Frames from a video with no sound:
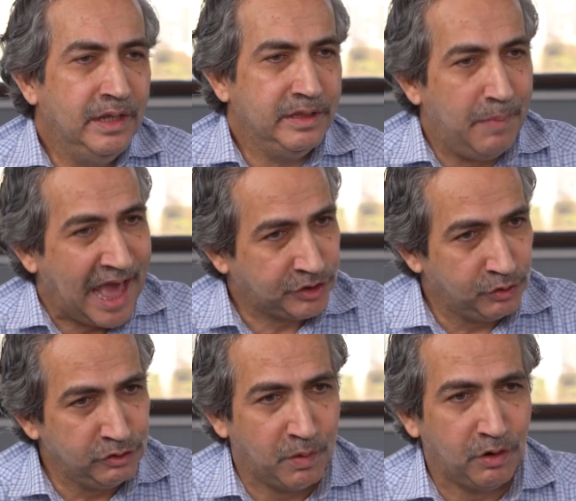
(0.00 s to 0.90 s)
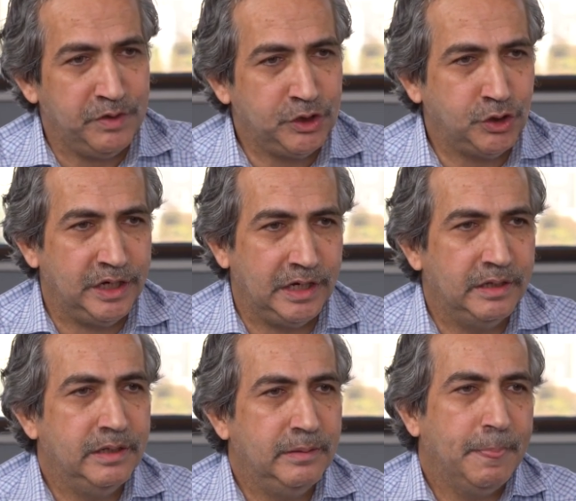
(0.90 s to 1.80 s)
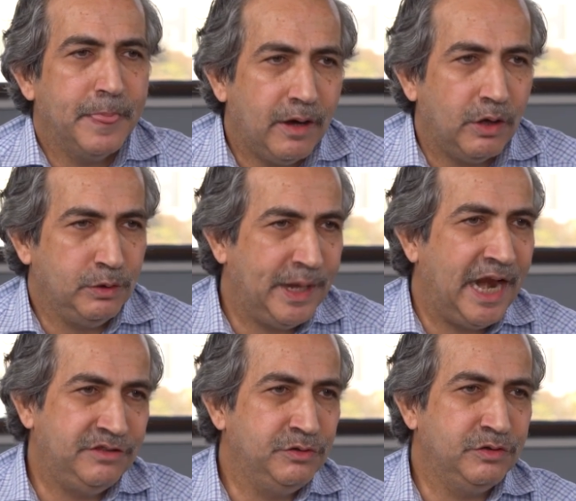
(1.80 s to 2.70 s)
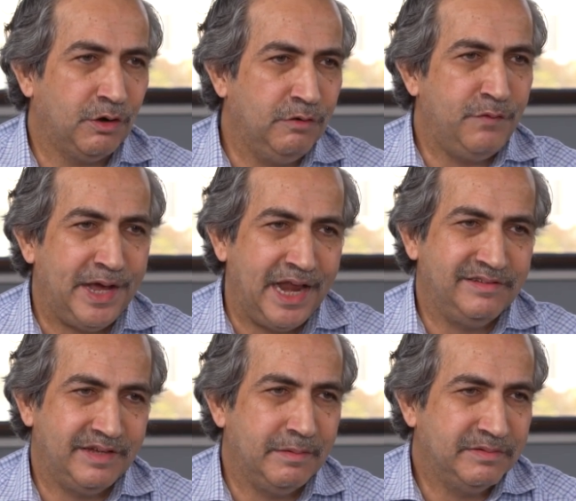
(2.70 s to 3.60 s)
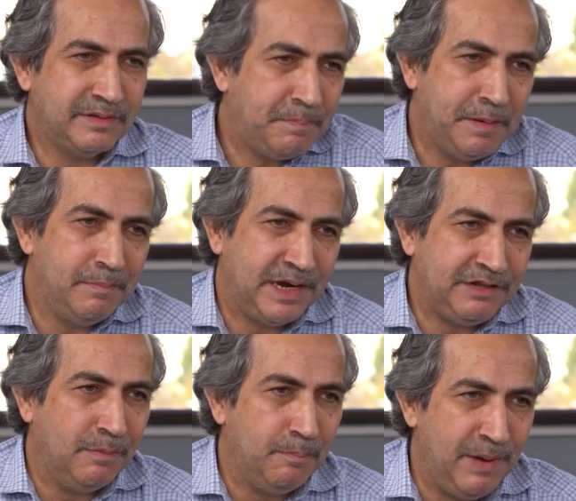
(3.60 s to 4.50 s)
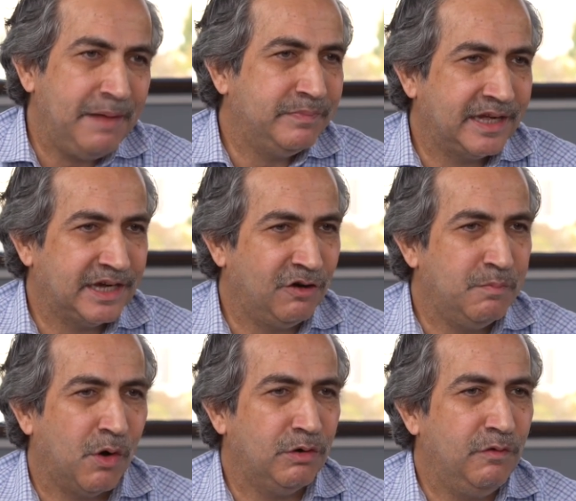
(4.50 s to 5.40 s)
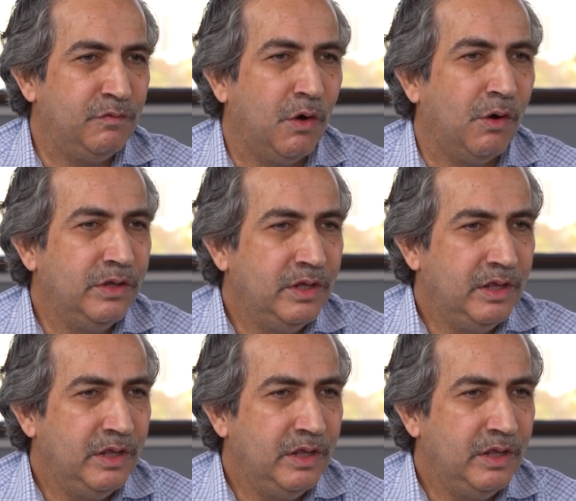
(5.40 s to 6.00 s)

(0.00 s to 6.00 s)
The Black-Scholes model, which uh, on the one hand is used a lot in finance, and some people might even blame that kind of model for